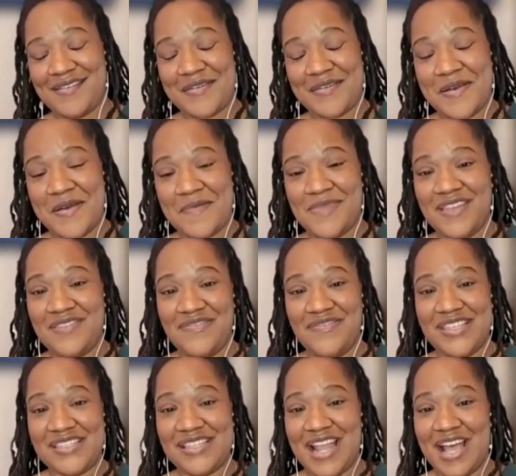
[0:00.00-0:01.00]
come and
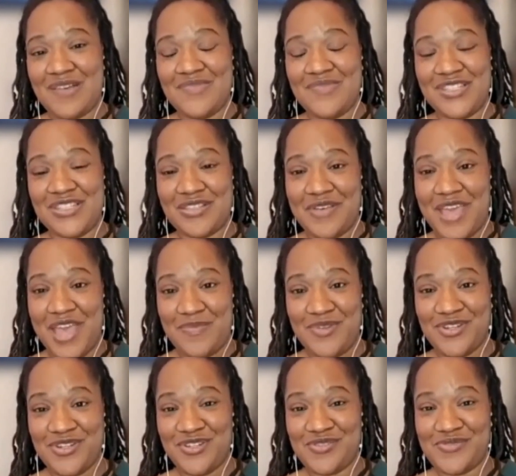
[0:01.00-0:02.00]
visit. I'll be so
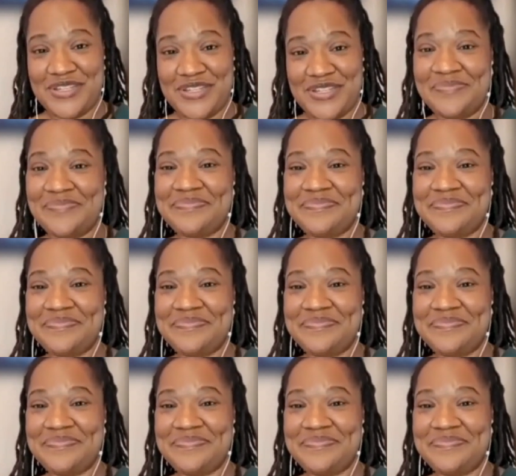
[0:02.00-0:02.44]
happy to join.